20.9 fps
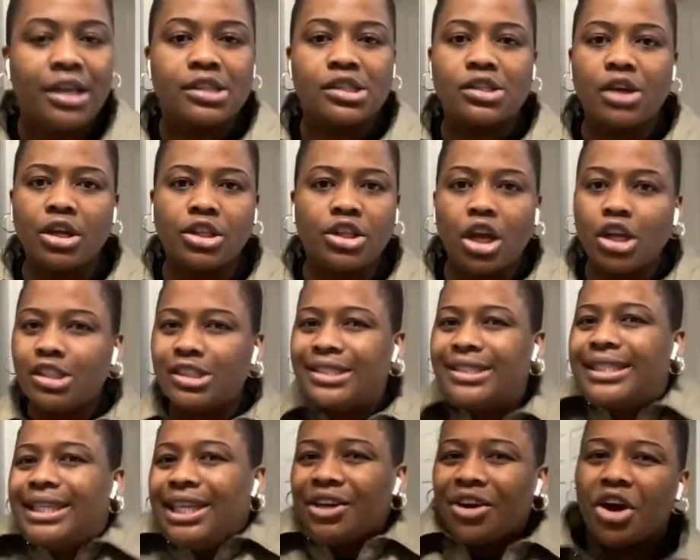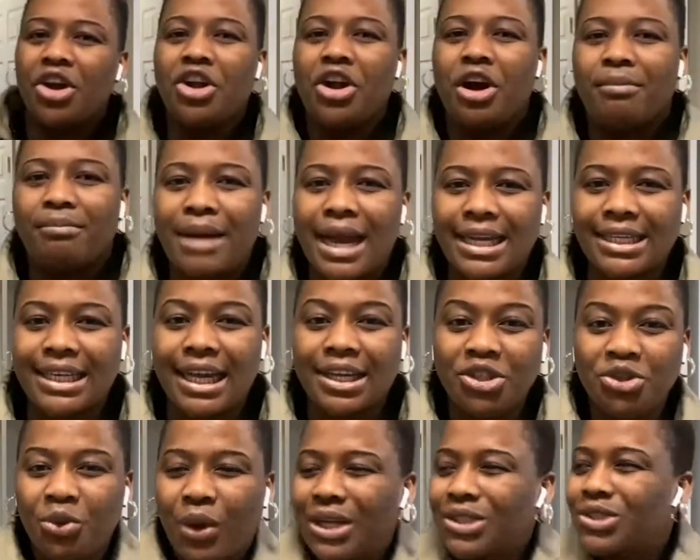So don't zero your mind
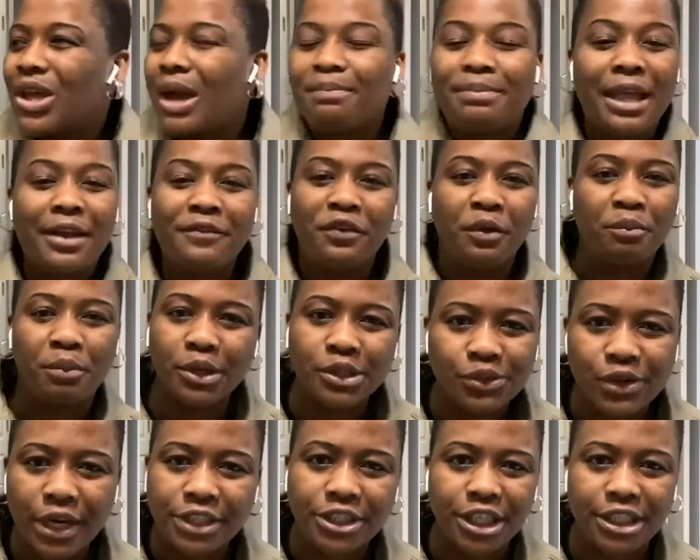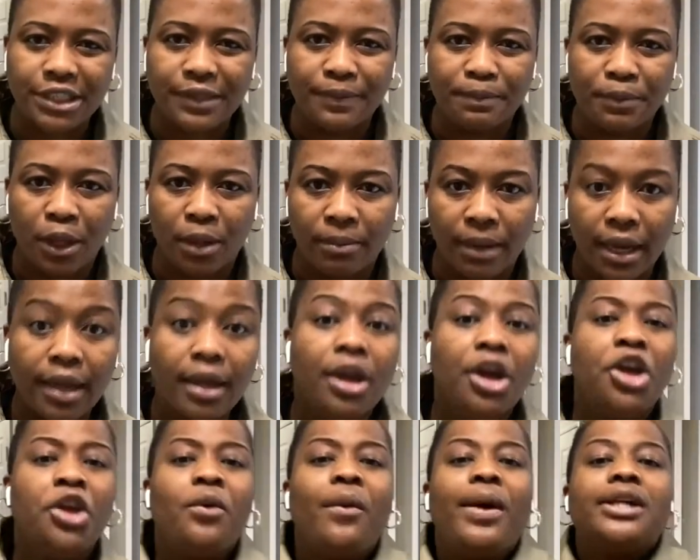that you want to apply for postgraduate diploma.
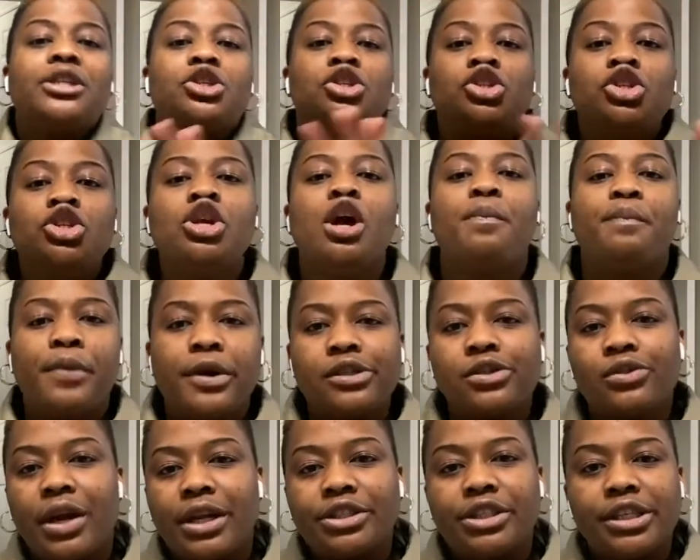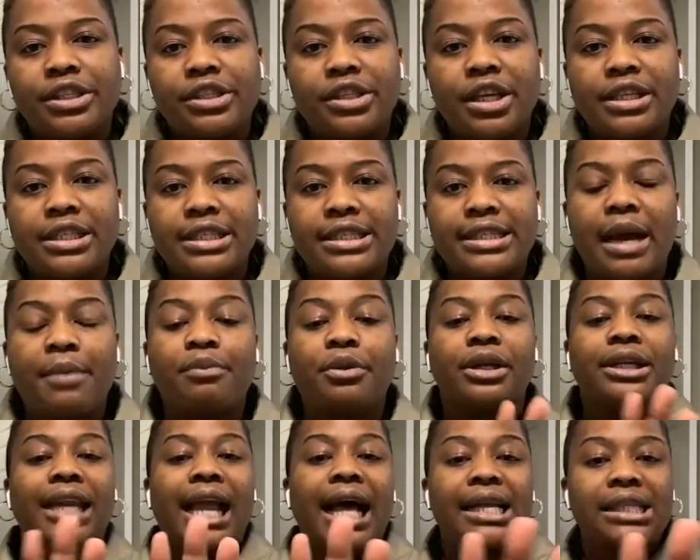You want to do your postgraduate studies
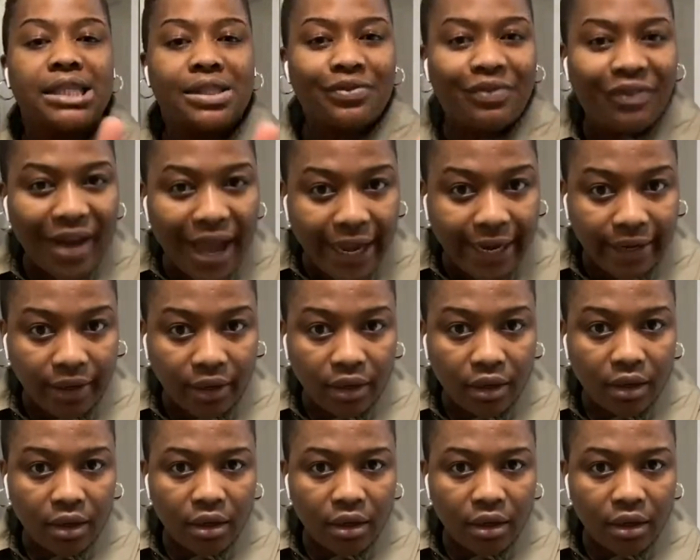abroad. That's fine.